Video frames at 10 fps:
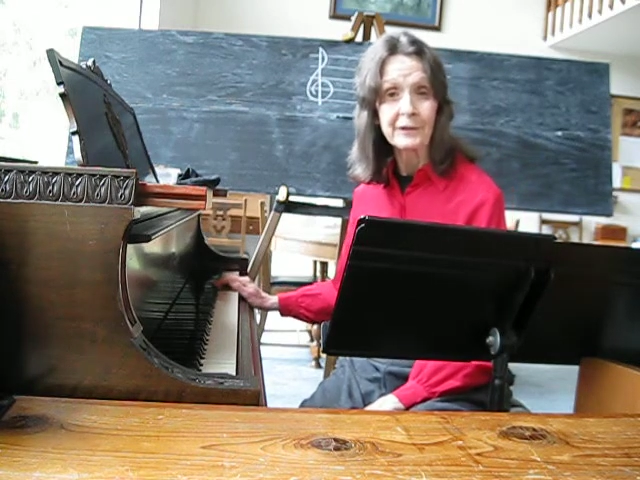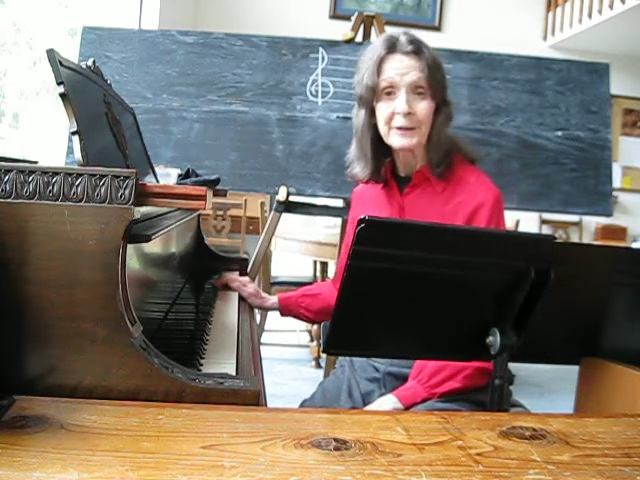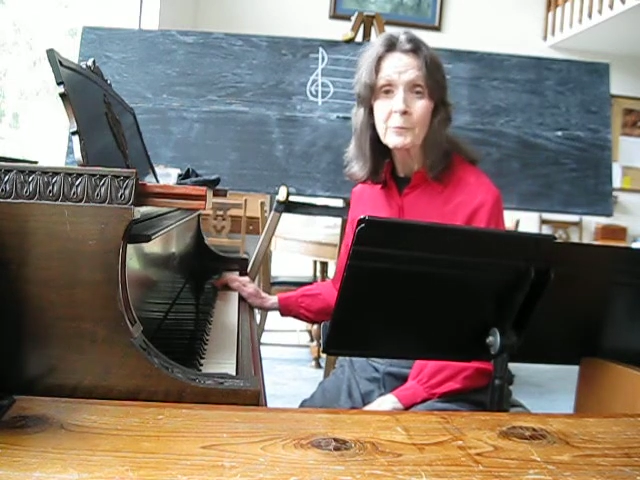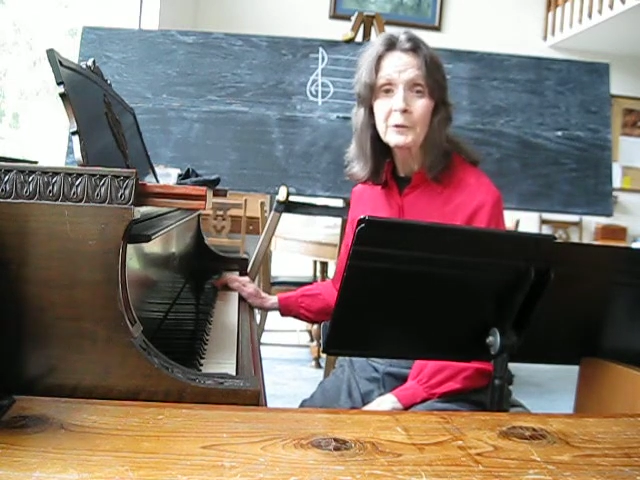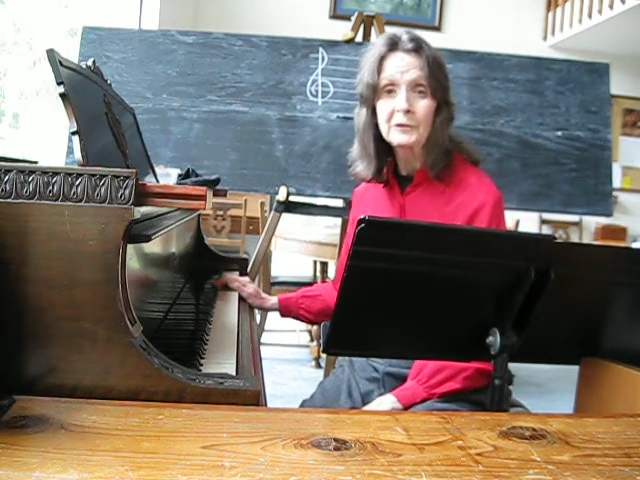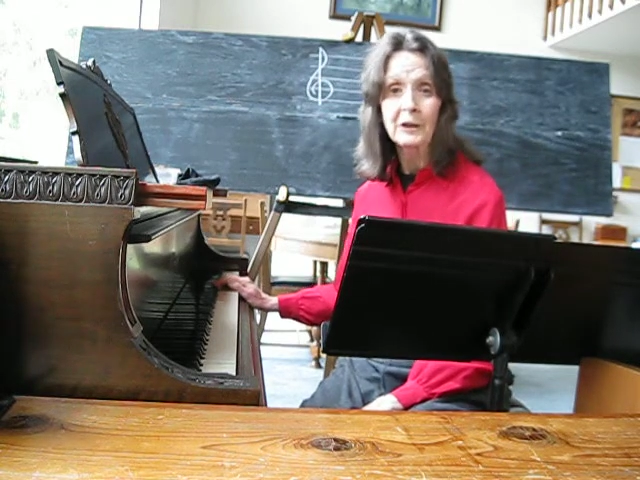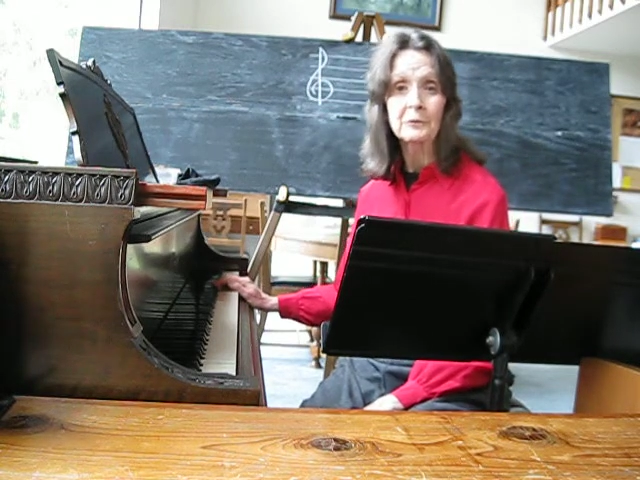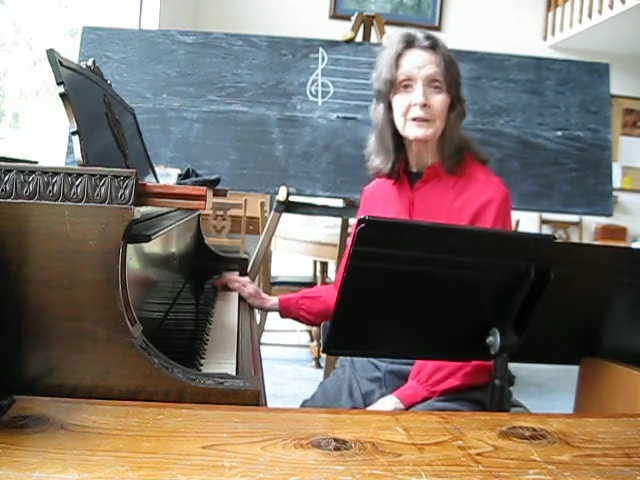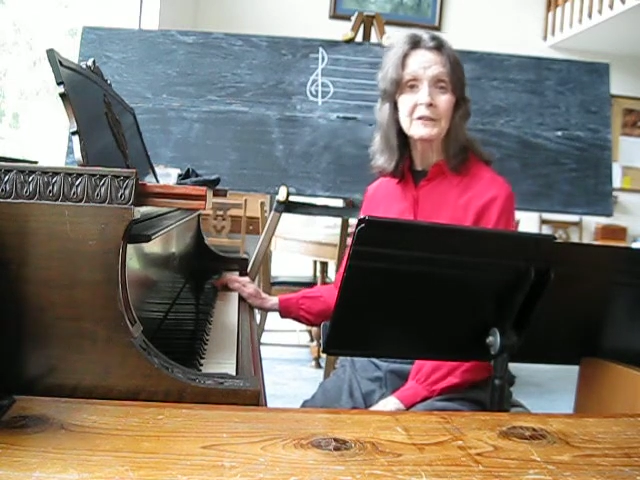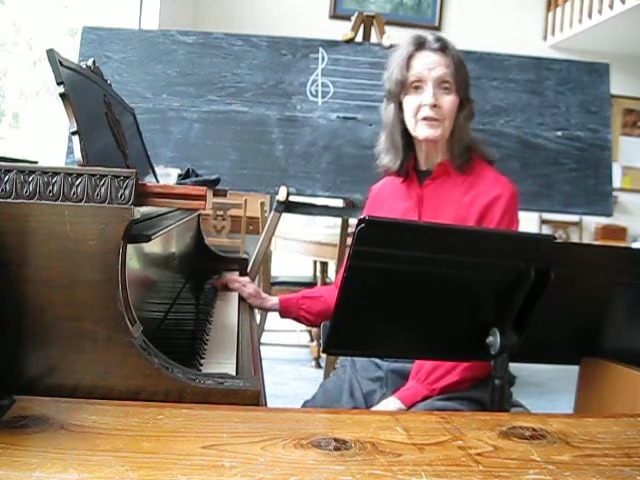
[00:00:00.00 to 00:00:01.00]
and we'll
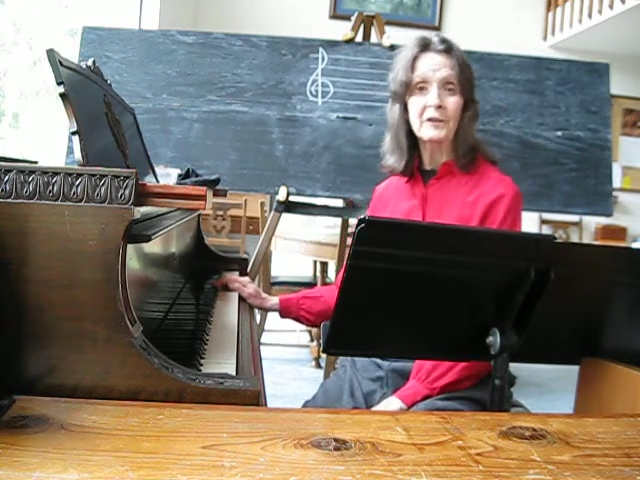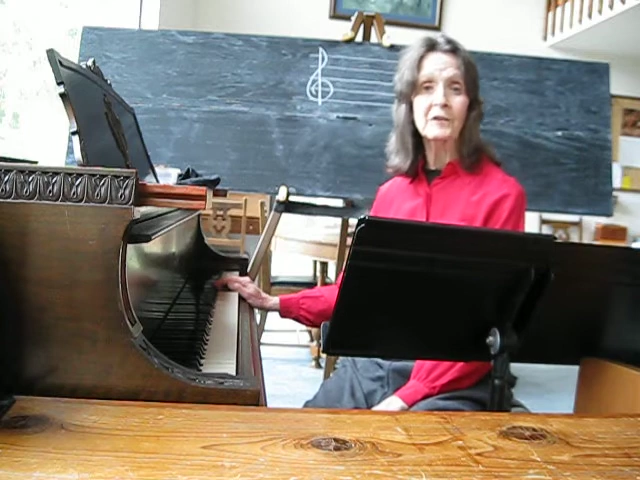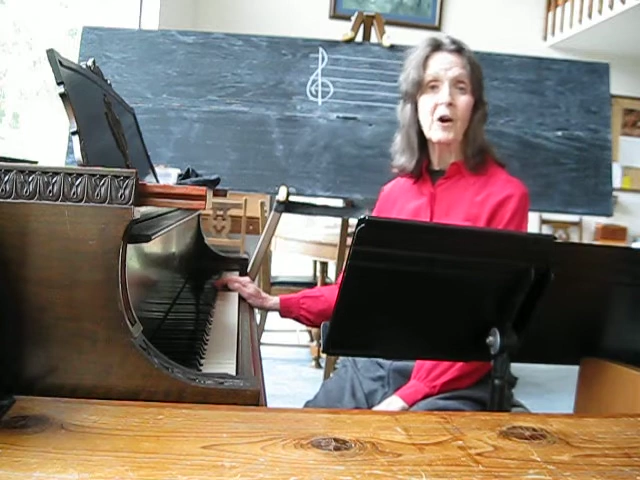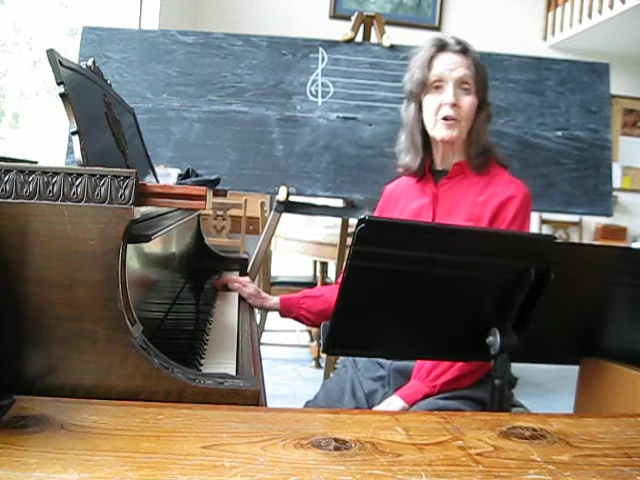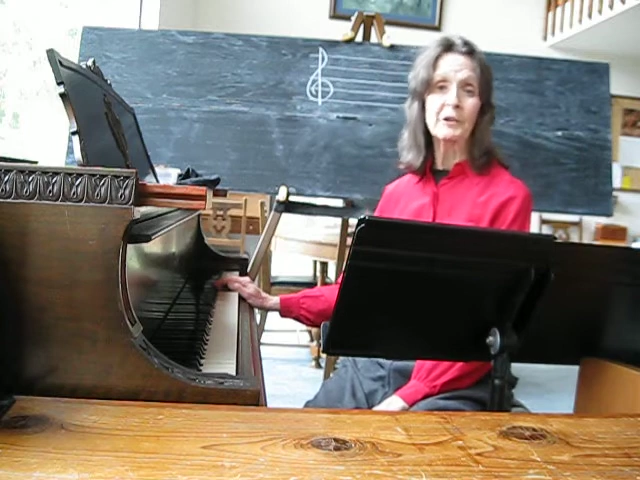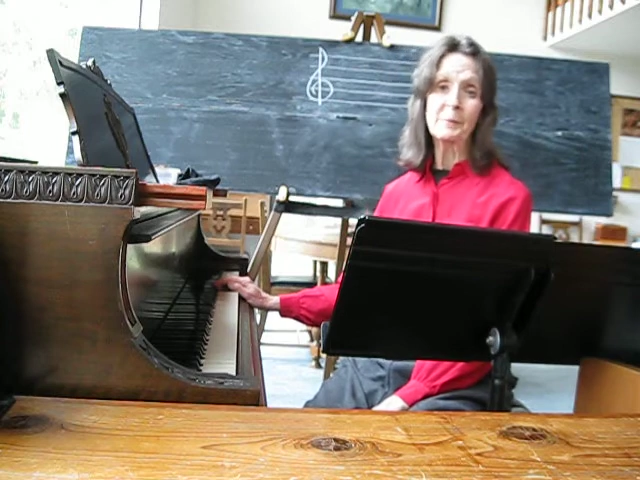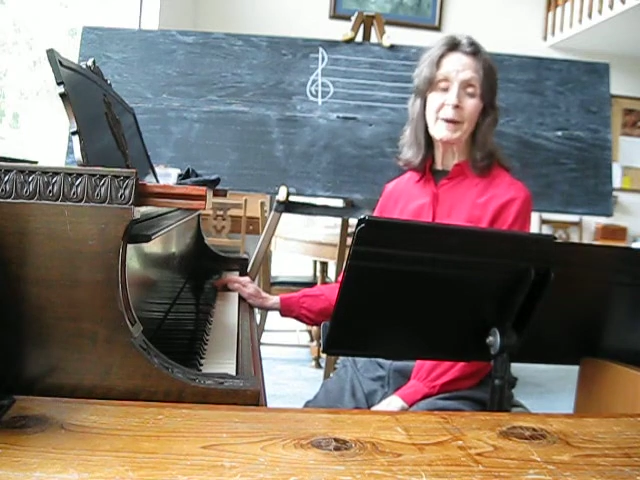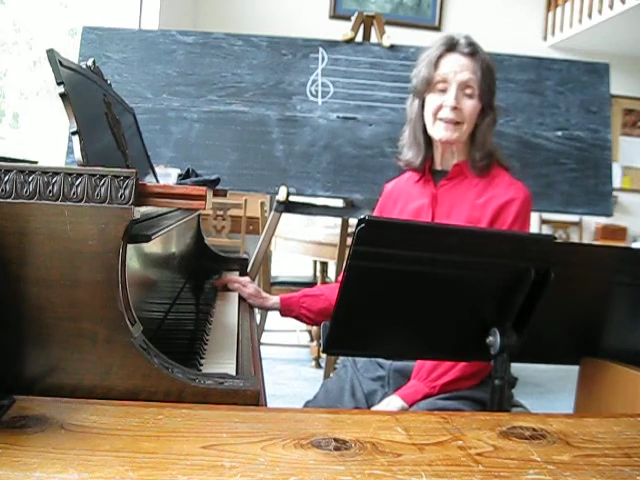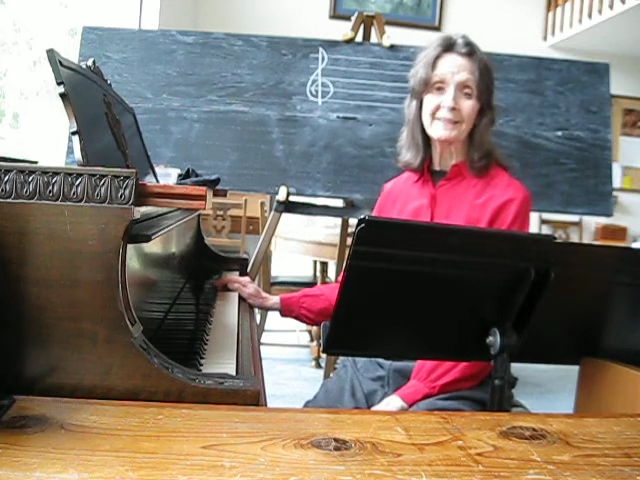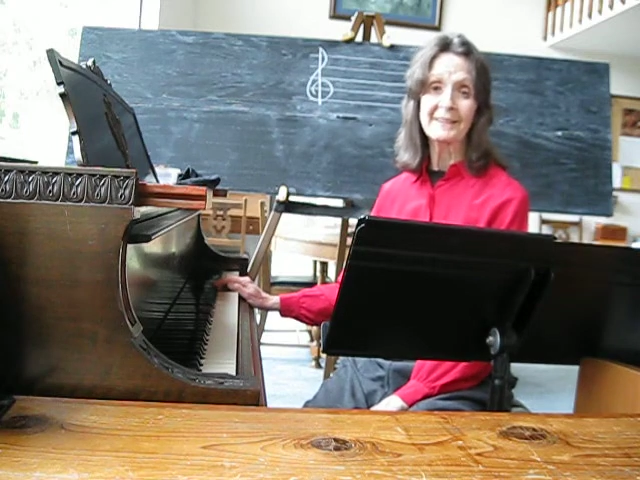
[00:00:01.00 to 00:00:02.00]
generally just call it a
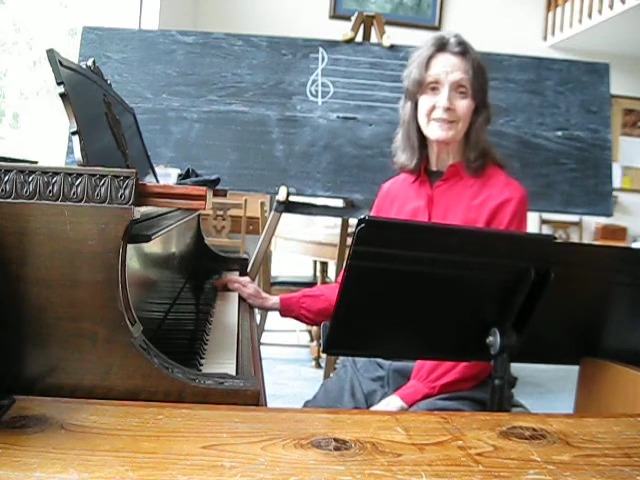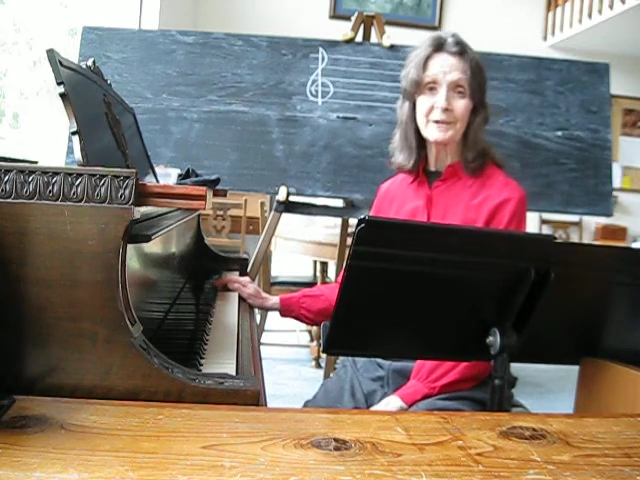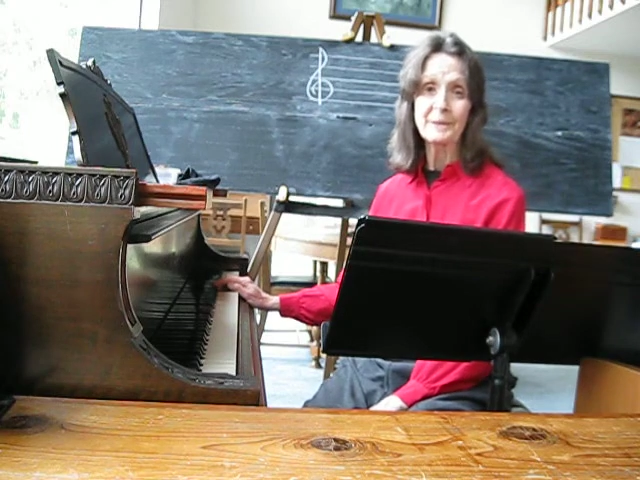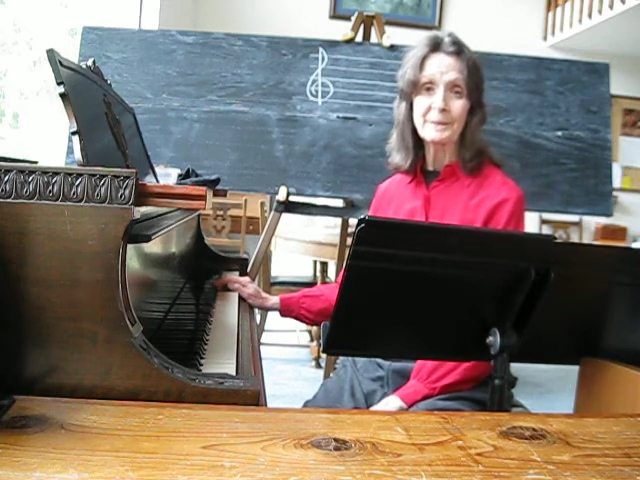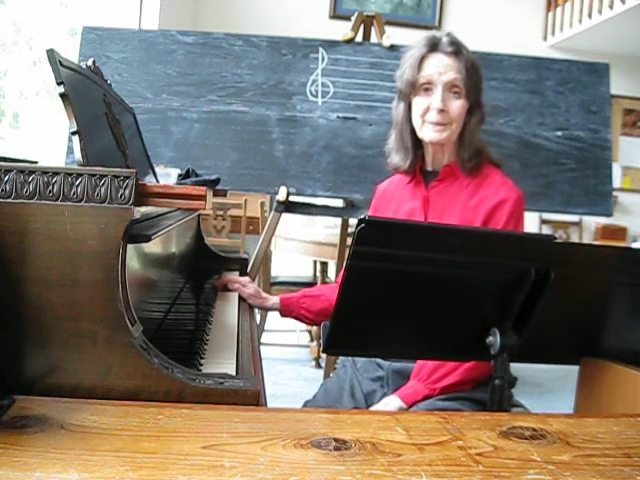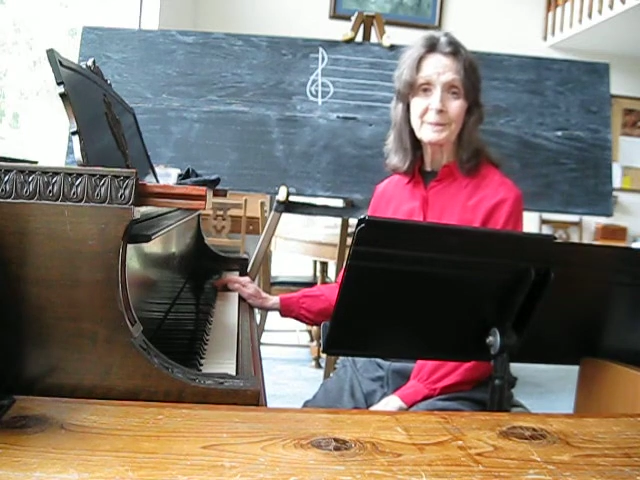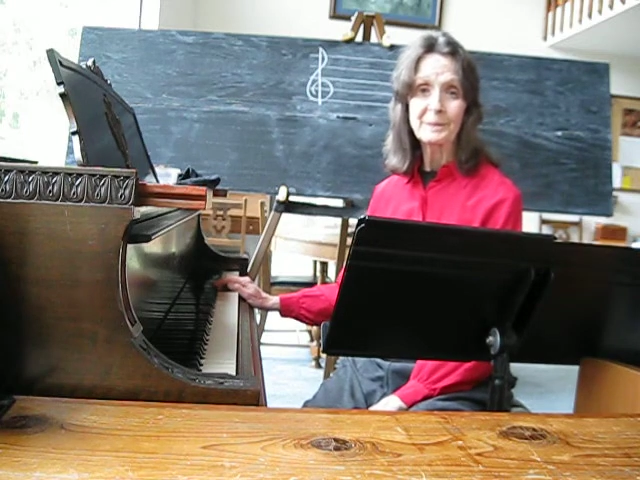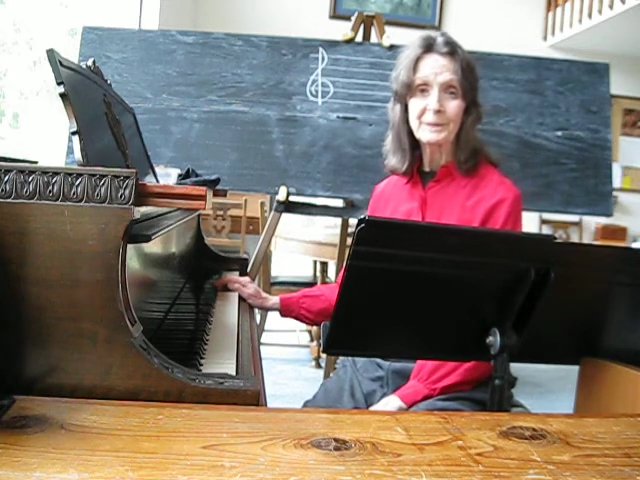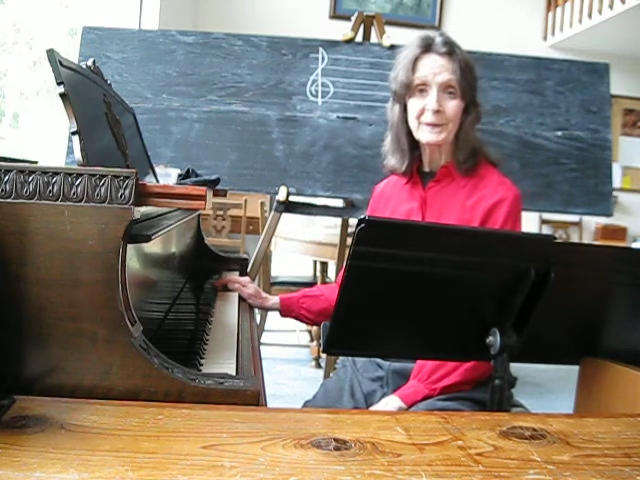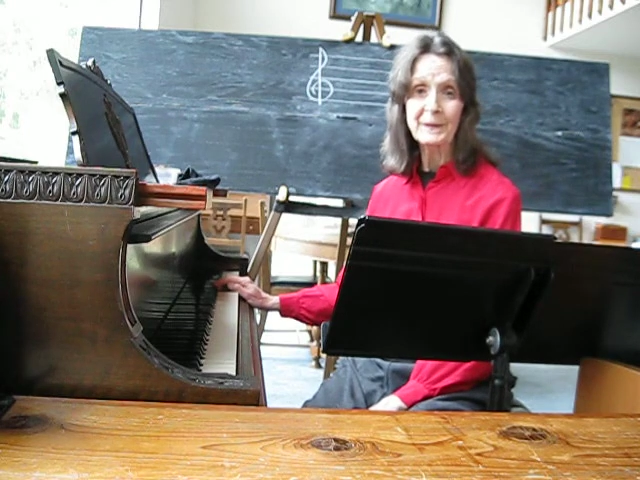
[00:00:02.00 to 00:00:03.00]
passing tone.
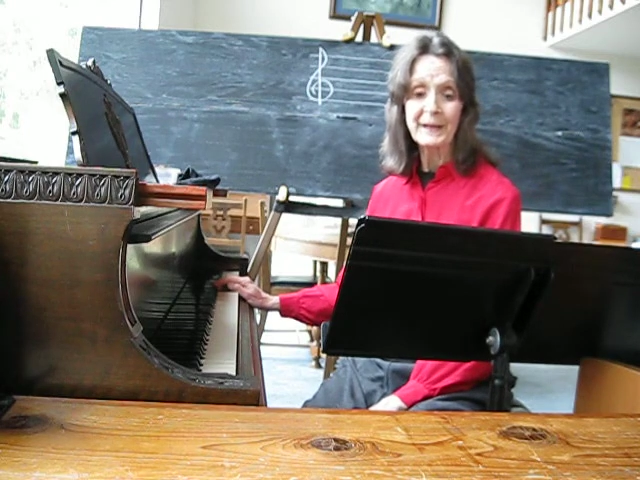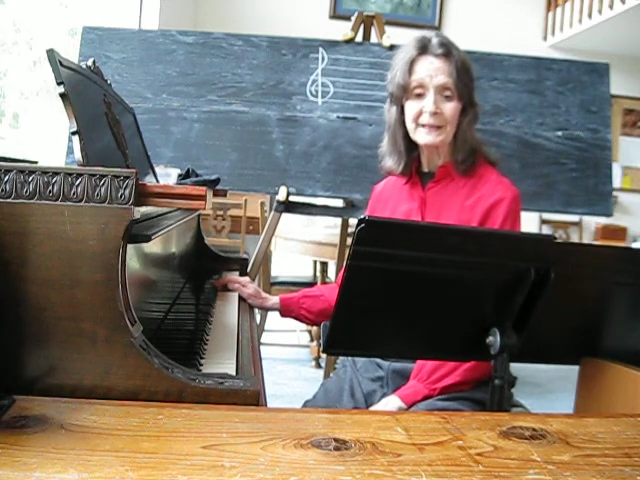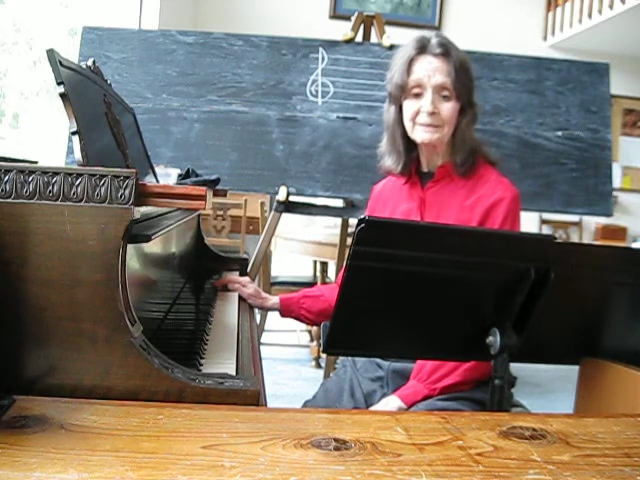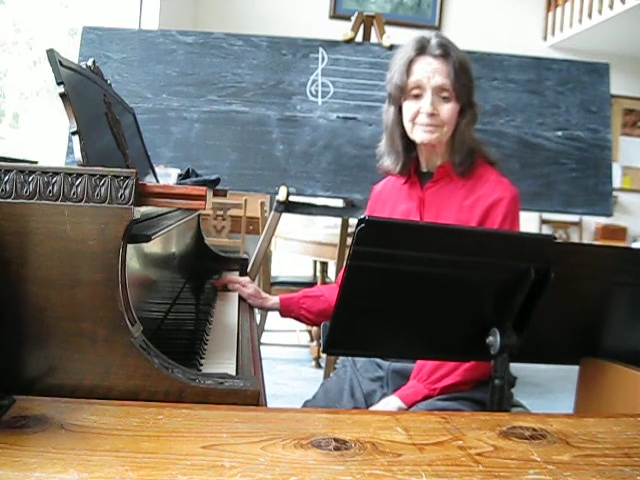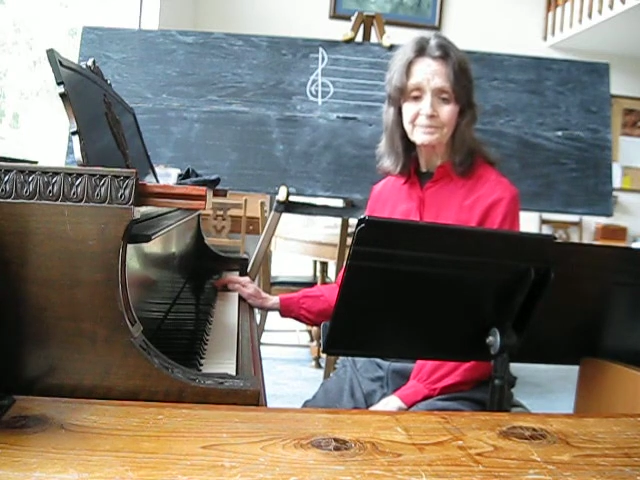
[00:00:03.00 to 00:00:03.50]
Okay?